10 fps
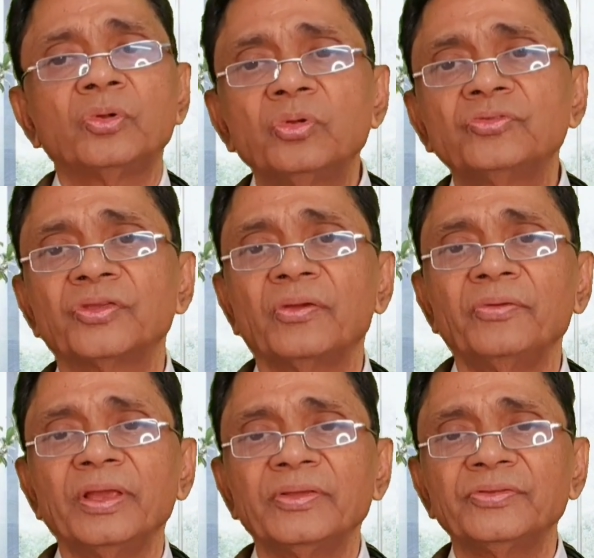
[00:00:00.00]
2
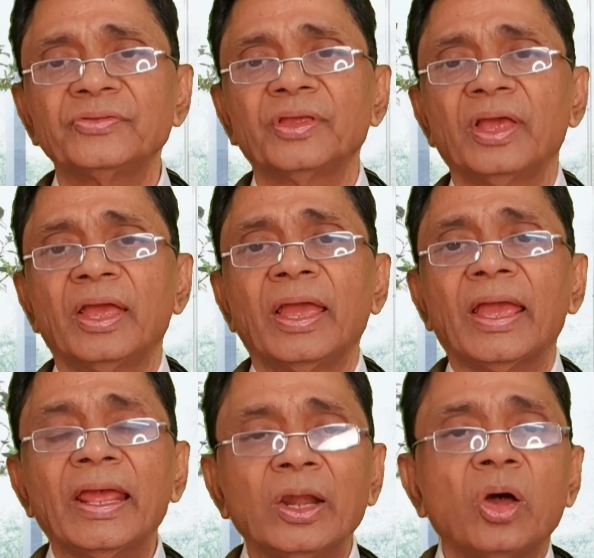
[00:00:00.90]
servings
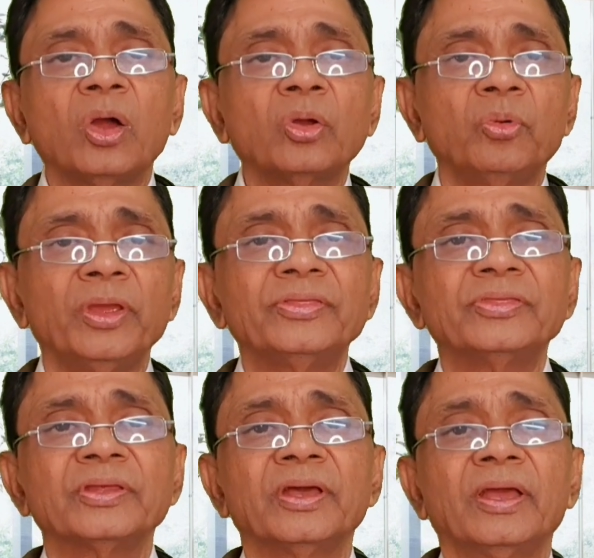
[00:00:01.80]
along with
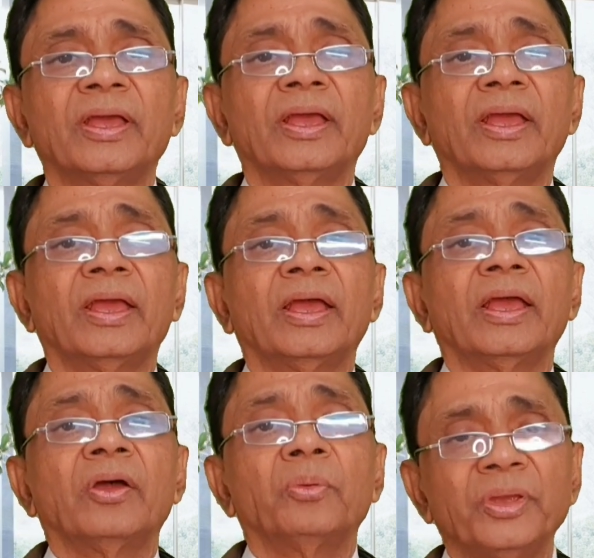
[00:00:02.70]

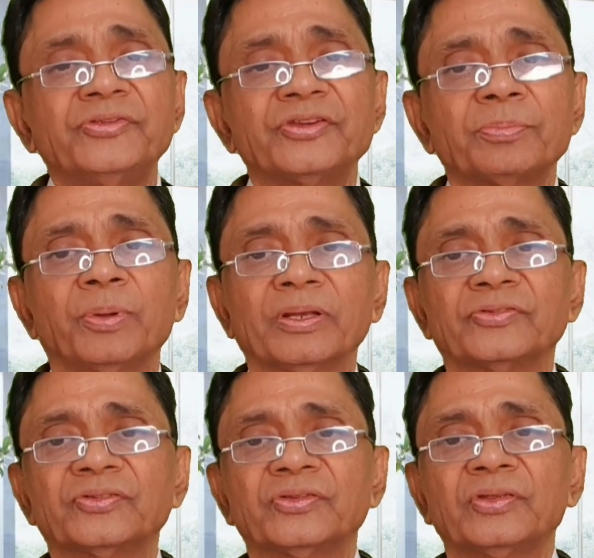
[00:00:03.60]

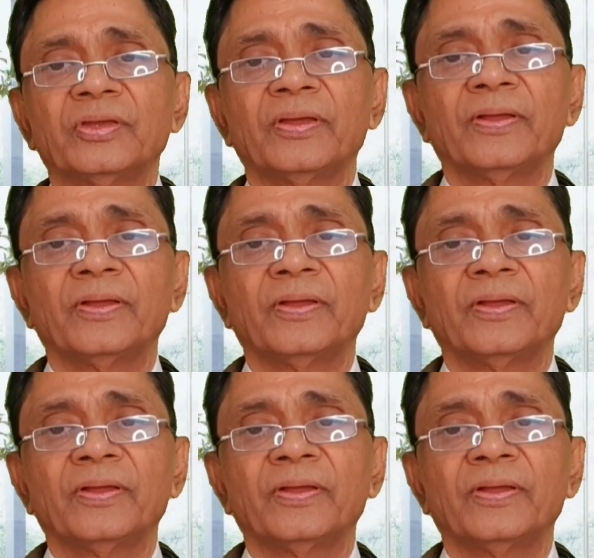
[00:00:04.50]
vegetables.